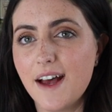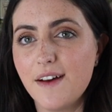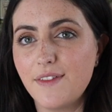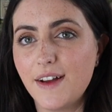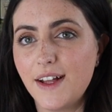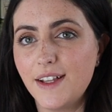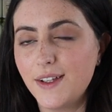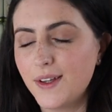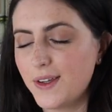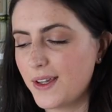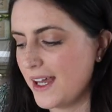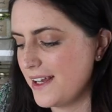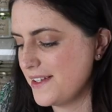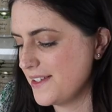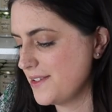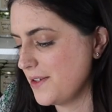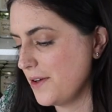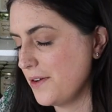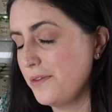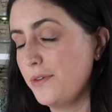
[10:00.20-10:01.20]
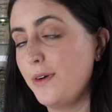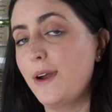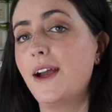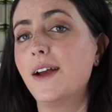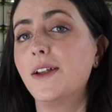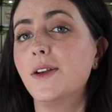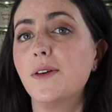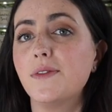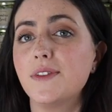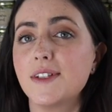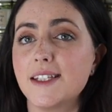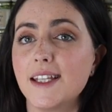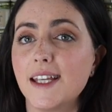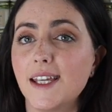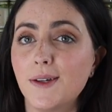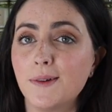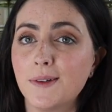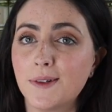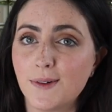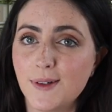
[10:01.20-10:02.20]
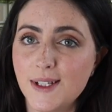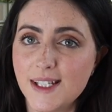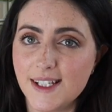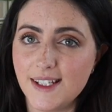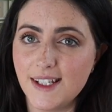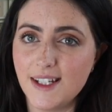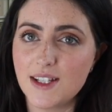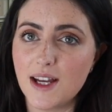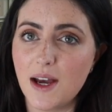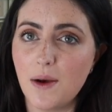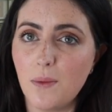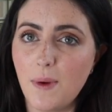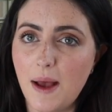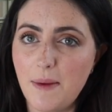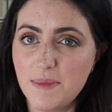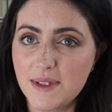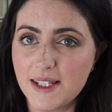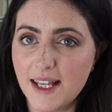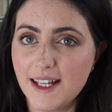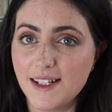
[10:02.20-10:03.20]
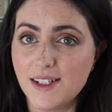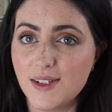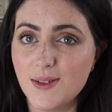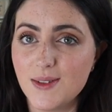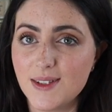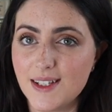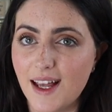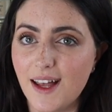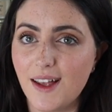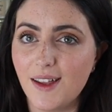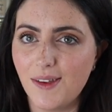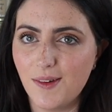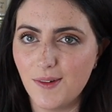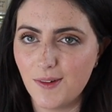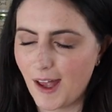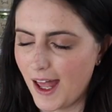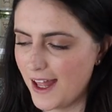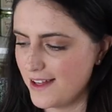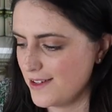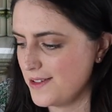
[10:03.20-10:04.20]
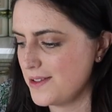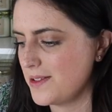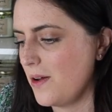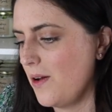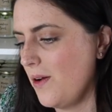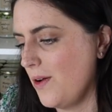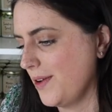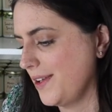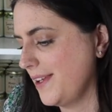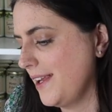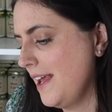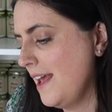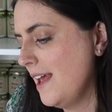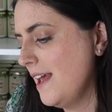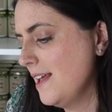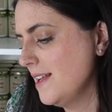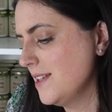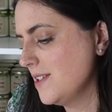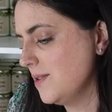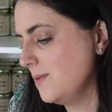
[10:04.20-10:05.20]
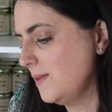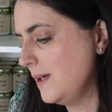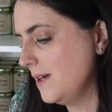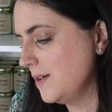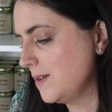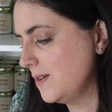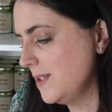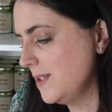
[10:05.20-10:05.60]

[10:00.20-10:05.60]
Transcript: have a look at software, and obviously you're going to need a website to sell your candles on. So we are